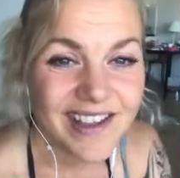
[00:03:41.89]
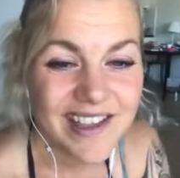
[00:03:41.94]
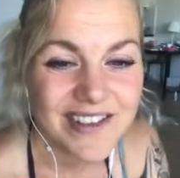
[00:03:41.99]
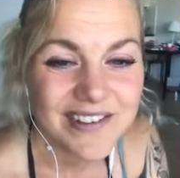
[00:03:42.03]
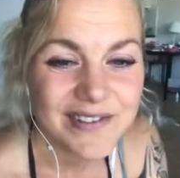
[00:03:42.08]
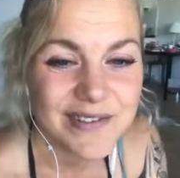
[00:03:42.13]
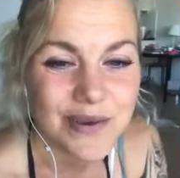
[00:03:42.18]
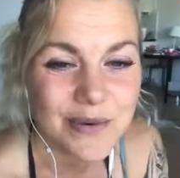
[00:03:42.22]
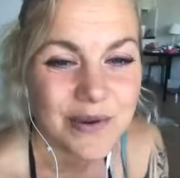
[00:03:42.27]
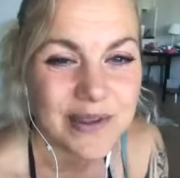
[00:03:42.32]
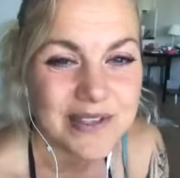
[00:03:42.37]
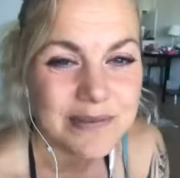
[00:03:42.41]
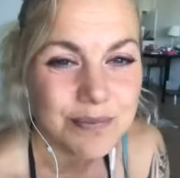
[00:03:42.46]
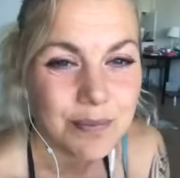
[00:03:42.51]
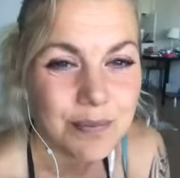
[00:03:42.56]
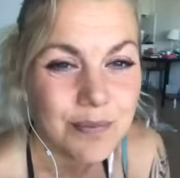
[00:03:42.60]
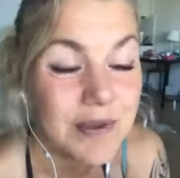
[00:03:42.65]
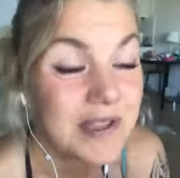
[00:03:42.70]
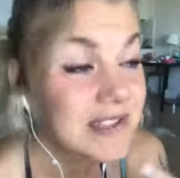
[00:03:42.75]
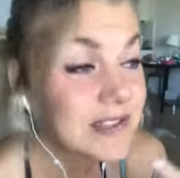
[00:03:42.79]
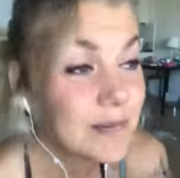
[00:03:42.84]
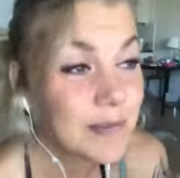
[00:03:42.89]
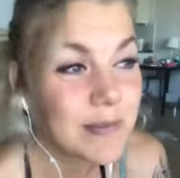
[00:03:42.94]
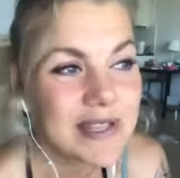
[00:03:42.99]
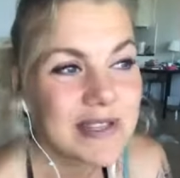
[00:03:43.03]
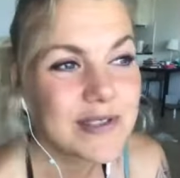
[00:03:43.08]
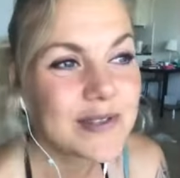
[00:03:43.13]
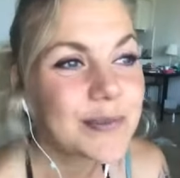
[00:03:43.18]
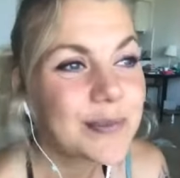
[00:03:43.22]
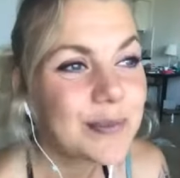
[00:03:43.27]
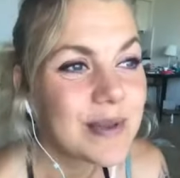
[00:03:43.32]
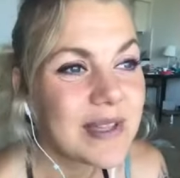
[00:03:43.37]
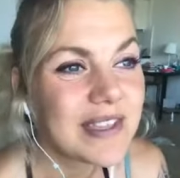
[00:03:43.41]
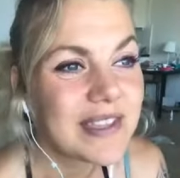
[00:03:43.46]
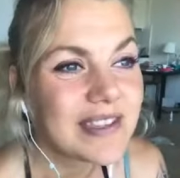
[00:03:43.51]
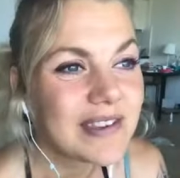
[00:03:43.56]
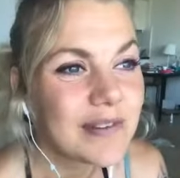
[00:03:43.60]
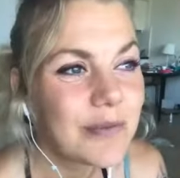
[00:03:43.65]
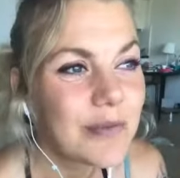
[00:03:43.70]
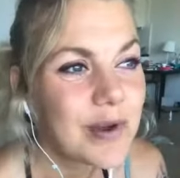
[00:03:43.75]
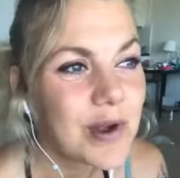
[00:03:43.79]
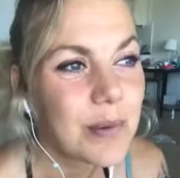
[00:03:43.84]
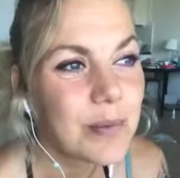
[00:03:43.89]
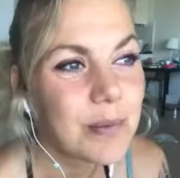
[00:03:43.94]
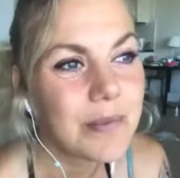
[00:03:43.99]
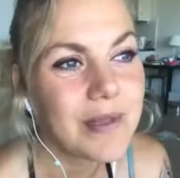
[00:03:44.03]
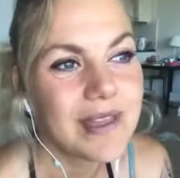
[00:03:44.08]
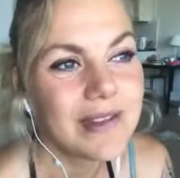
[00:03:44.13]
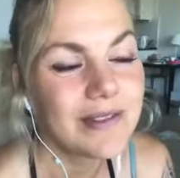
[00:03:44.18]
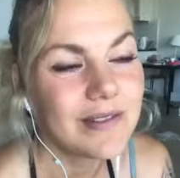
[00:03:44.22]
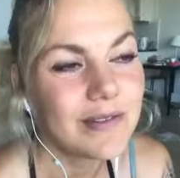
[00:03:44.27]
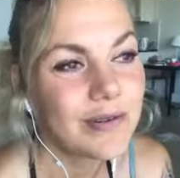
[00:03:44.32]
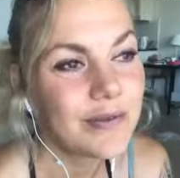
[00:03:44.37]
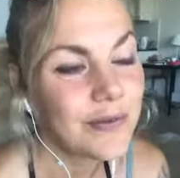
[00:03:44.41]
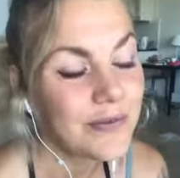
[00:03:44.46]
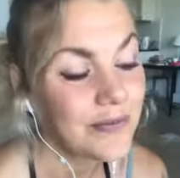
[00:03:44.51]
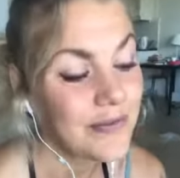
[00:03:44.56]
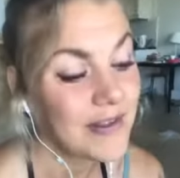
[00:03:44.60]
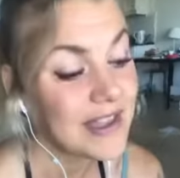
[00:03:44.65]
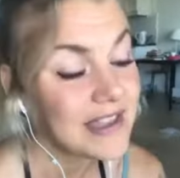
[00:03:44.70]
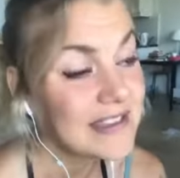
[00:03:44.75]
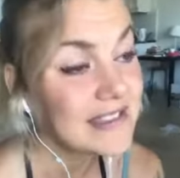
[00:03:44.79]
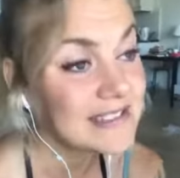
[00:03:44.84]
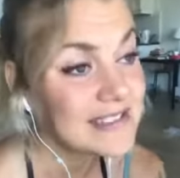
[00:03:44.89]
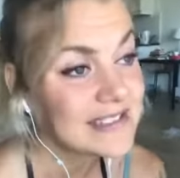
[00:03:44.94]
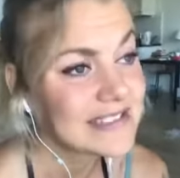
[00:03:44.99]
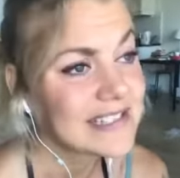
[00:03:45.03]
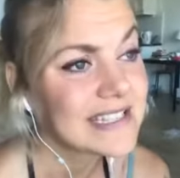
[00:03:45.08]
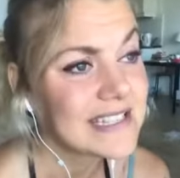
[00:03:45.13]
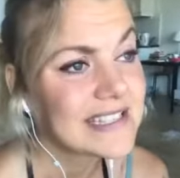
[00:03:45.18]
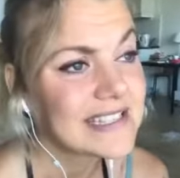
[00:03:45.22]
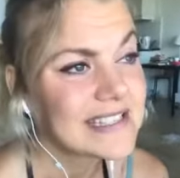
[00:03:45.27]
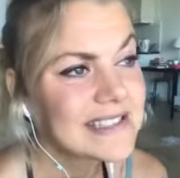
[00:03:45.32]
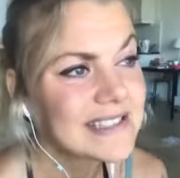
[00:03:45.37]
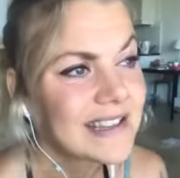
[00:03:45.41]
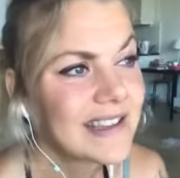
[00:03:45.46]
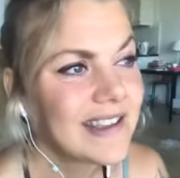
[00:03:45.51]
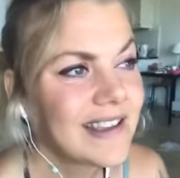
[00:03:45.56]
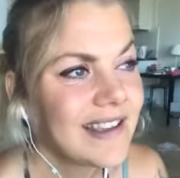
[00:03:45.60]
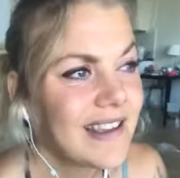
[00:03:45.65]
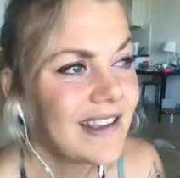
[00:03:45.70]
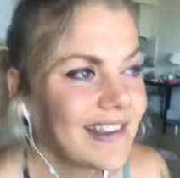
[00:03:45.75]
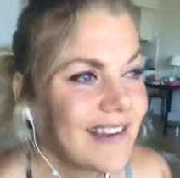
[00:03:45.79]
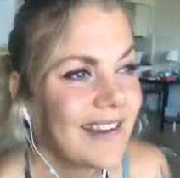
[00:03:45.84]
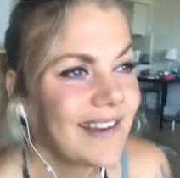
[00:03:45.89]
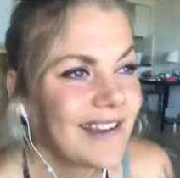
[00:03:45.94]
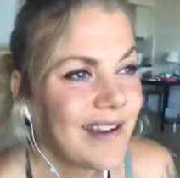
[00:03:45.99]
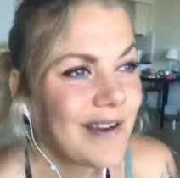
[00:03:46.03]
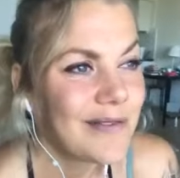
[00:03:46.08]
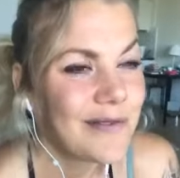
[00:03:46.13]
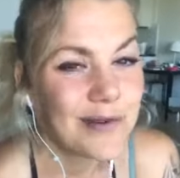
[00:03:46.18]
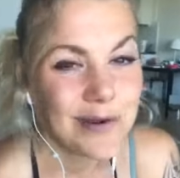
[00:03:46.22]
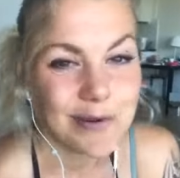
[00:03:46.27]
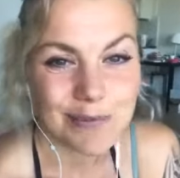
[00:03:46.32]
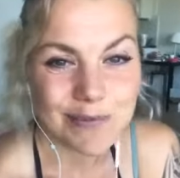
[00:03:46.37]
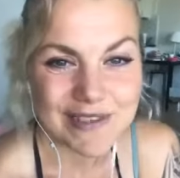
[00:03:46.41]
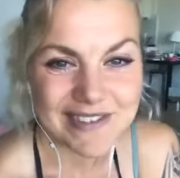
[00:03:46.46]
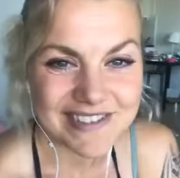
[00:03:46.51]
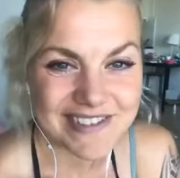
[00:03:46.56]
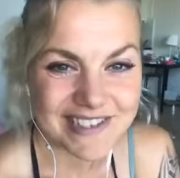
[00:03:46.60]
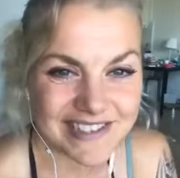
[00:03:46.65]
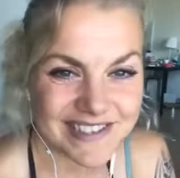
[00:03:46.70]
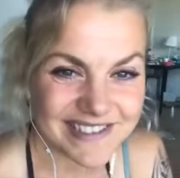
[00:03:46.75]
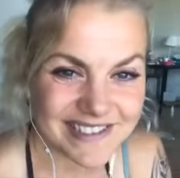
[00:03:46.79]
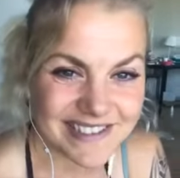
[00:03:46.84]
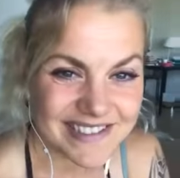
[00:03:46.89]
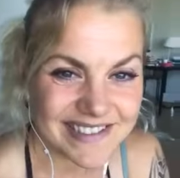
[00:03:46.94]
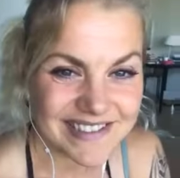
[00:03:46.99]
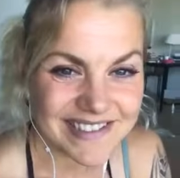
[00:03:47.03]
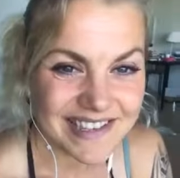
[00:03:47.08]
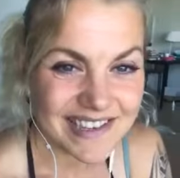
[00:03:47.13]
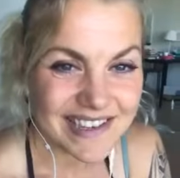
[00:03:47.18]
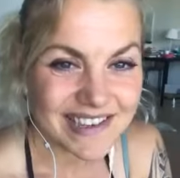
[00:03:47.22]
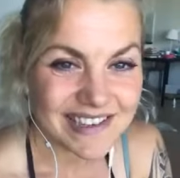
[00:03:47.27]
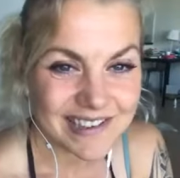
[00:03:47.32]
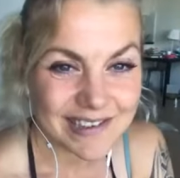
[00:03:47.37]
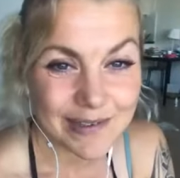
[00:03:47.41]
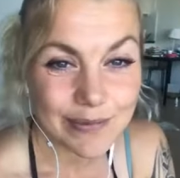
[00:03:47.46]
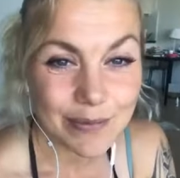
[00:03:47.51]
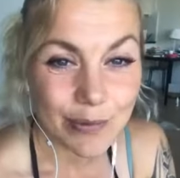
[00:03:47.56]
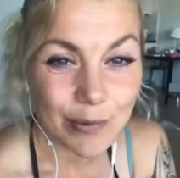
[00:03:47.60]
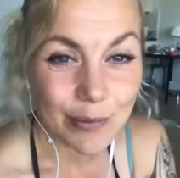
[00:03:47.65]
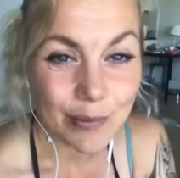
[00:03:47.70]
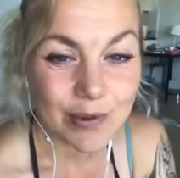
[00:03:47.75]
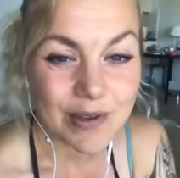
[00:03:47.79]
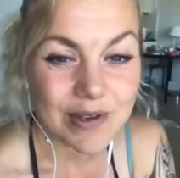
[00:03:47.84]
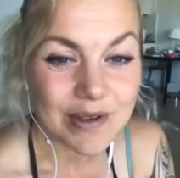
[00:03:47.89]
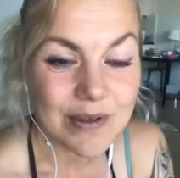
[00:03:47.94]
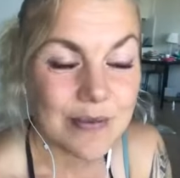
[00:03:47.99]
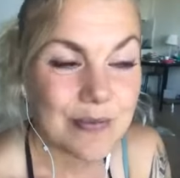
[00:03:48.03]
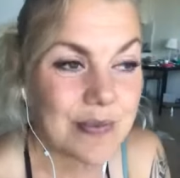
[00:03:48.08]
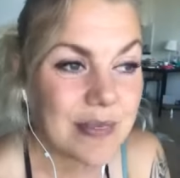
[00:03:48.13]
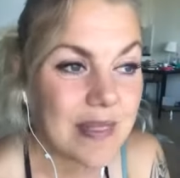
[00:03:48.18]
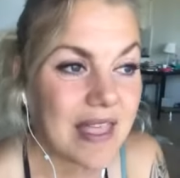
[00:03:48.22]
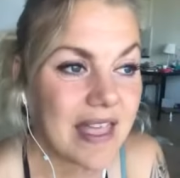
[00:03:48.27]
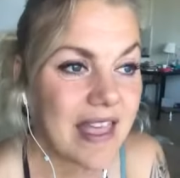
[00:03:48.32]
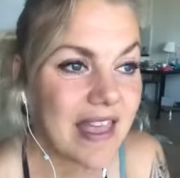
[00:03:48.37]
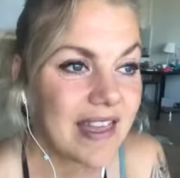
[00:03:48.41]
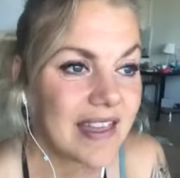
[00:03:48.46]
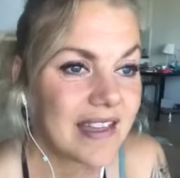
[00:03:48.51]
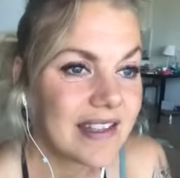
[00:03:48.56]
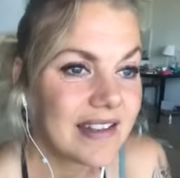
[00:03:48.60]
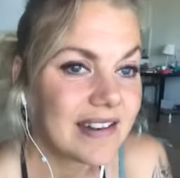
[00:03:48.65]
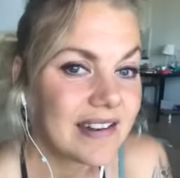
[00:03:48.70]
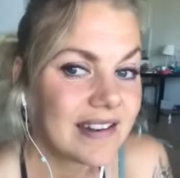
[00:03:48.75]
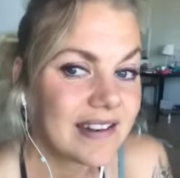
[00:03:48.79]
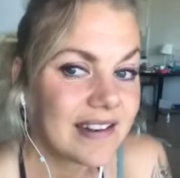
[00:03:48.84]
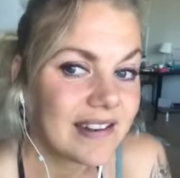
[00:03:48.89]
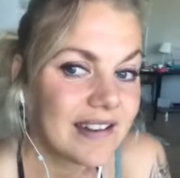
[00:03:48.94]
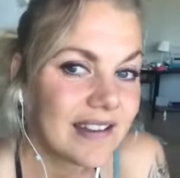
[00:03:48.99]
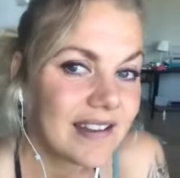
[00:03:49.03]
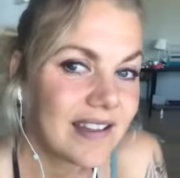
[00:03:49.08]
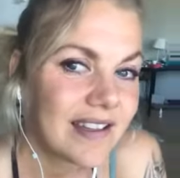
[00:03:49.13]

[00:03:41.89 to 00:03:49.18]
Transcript: So it's meant to be. We are meant to face these fragmentations in this moment and